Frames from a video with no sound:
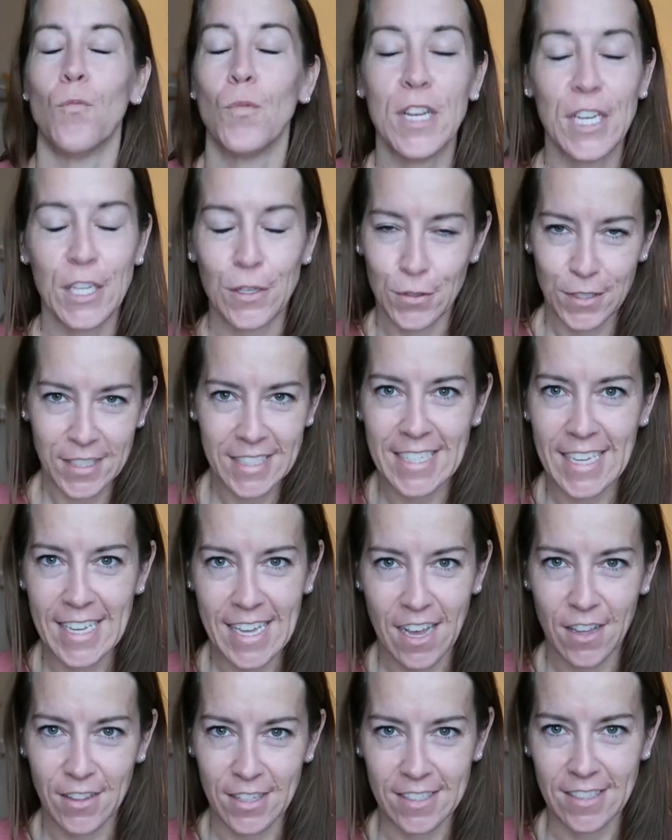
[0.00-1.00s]
when you see
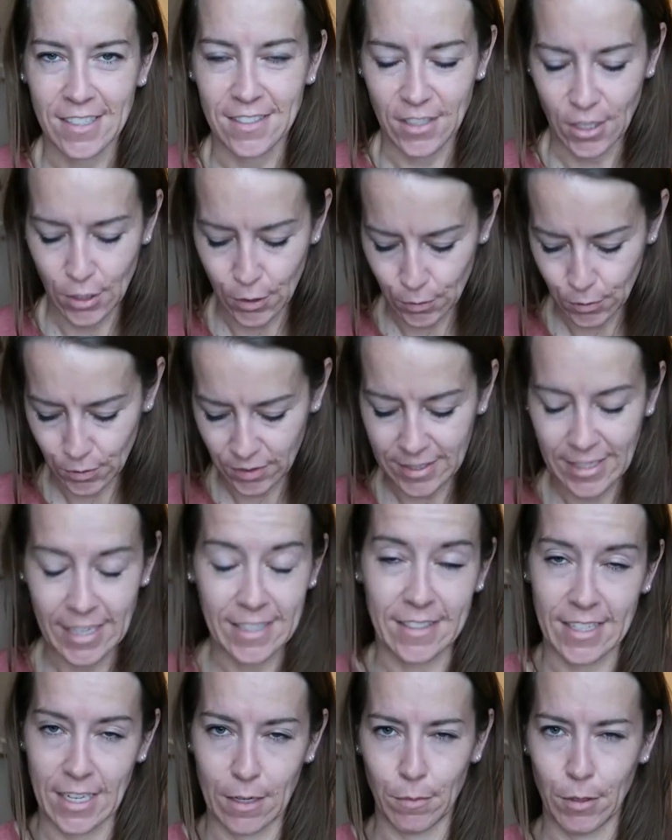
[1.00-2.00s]
how this is used,
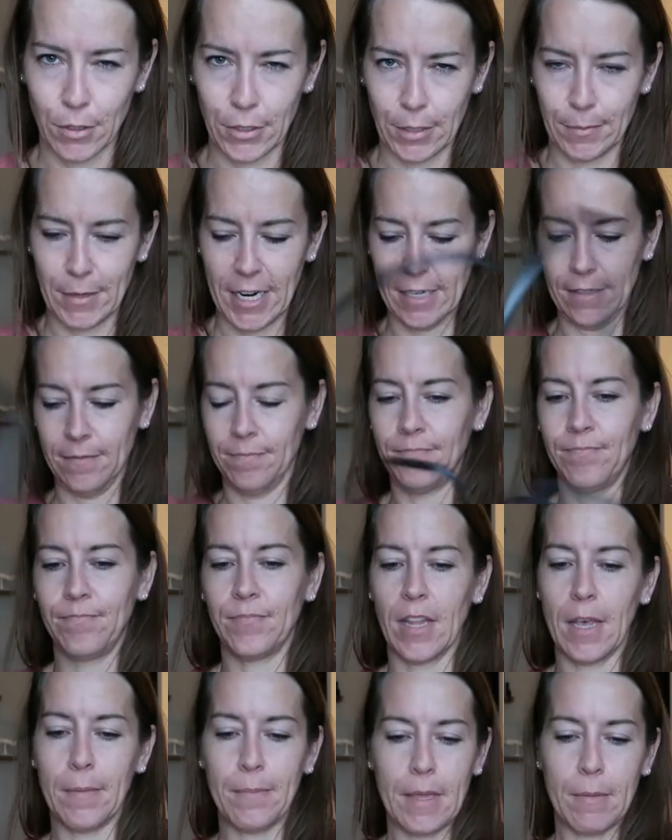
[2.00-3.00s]
it's gonna blow your mind.
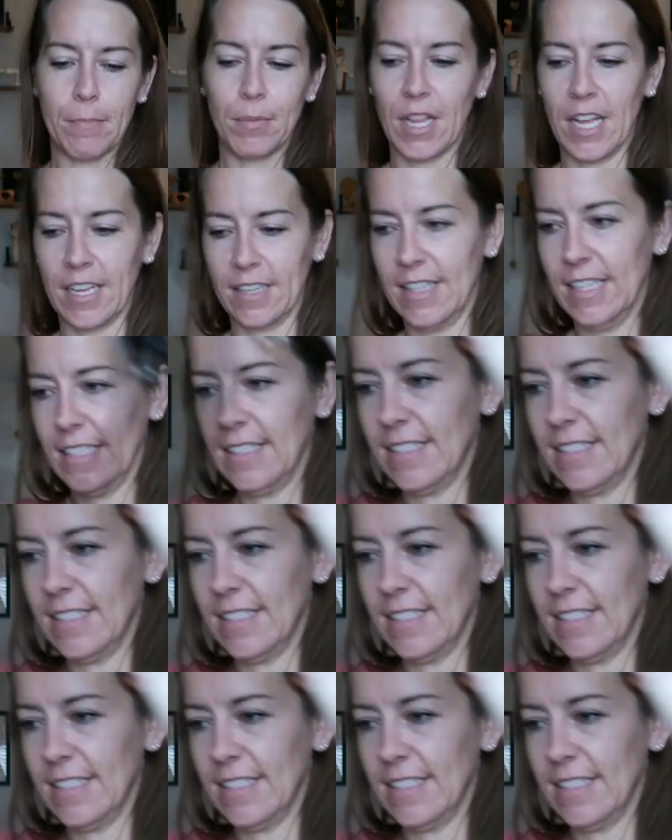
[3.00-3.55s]
Let me plug